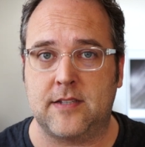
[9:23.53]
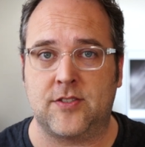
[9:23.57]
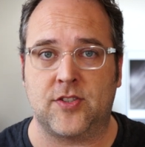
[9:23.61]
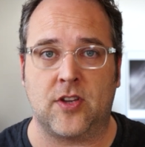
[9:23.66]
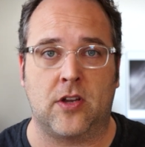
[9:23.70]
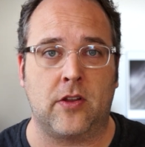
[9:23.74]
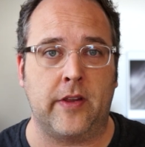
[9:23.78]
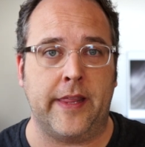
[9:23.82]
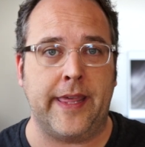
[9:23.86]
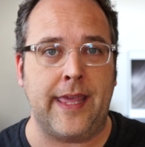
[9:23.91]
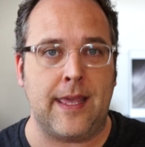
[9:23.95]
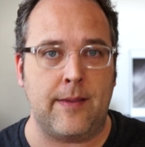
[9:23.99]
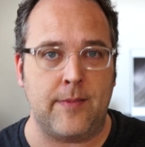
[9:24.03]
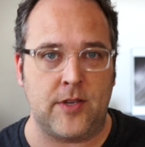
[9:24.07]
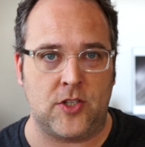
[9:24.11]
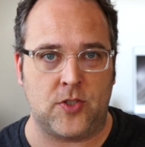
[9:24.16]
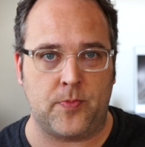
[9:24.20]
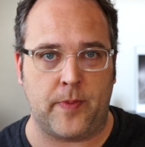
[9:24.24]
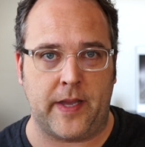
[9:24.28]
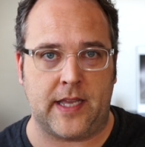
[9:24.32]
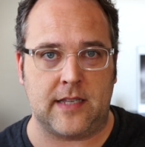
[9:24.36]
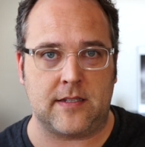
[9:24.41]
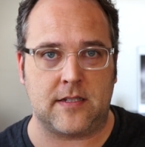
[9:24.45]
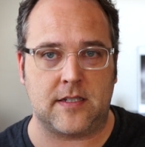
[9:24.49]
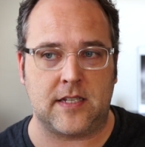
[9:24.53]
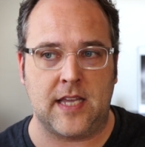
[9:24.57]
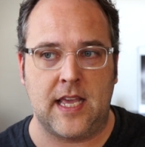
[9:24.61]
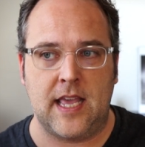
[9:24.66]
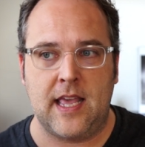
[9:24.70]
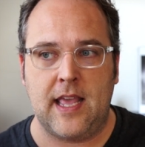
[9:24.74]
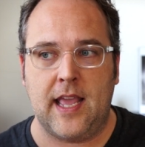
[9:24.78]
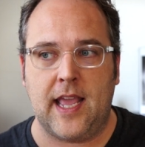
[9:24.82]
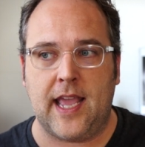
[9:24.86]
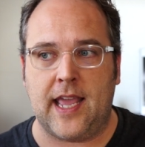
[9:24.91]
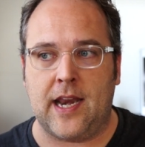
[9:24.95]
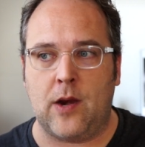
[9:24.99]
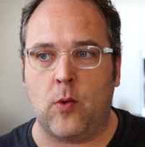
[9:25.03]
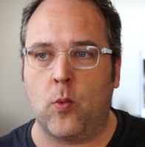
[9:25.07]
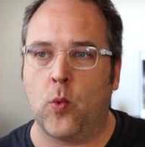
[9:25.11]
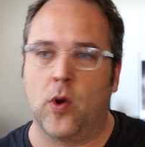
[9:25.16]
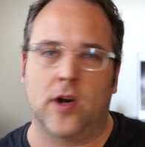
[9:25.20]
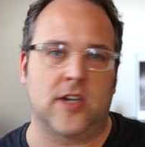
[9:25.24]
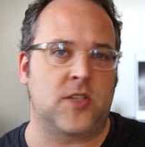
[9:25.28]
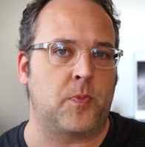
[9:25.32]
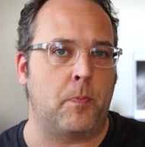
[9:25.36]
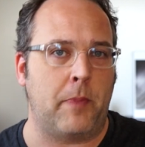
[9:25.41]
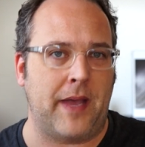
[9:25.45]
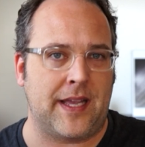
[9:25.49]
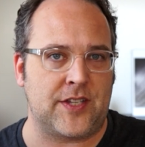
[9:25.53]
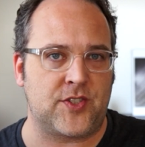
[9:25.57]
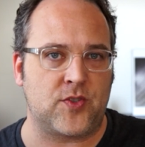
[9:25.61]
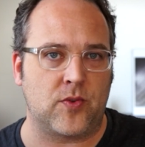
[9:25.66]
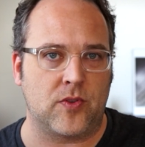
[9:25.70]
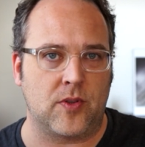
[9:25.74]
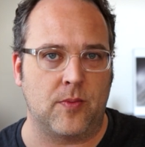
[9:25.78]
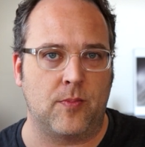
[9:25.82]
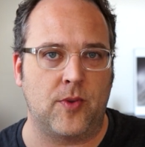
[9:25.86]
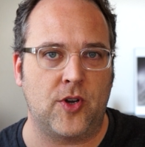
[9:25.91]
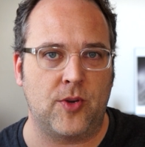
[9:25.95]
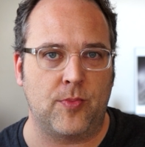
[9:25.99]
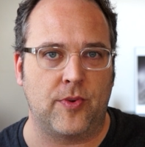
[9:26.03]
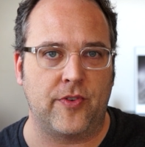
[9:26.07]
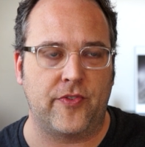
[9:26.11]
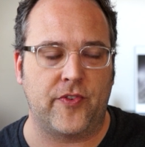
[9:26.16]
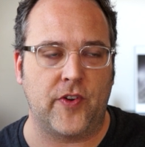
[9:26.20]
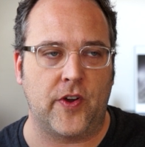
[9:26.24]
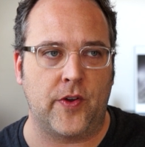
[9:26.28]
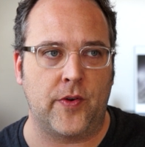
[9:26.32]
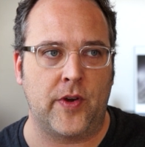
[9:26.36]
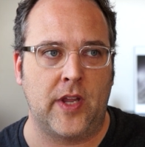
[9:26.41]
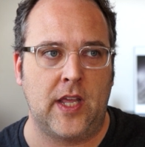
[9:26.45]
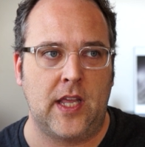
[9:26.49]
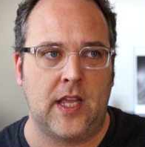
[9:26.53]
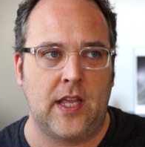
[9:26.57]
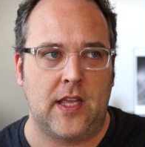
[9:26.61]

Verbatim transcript: it's all image-based, and it works best with a mobile phone.